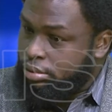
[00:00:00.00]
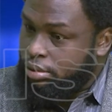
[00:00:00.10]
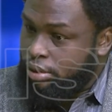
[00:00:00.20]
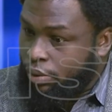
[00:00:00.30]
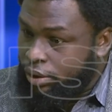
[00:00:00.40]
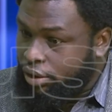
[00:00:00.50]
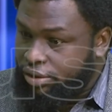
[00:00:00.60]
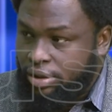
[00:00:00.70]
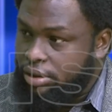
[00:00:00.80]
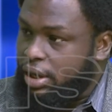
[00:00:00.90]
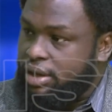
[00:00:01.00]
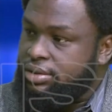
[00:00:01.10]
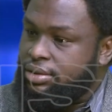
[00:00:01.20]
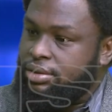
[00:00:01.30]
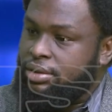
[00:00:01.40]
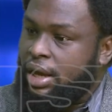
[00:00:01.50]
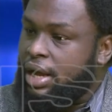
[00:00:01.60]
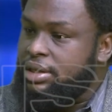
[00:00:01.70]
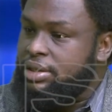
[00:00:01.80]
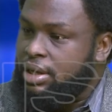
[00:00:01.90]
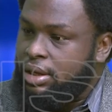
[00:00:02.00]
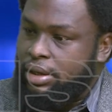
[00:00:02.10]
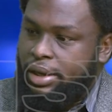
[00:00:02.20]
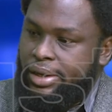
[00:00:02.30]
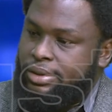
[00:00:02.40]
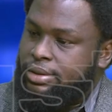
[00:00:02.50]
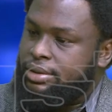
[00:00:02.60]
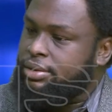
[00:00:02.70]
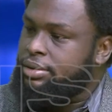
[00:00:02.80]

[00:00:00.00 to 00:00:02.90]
Lewandowski, yes. Kante, yes.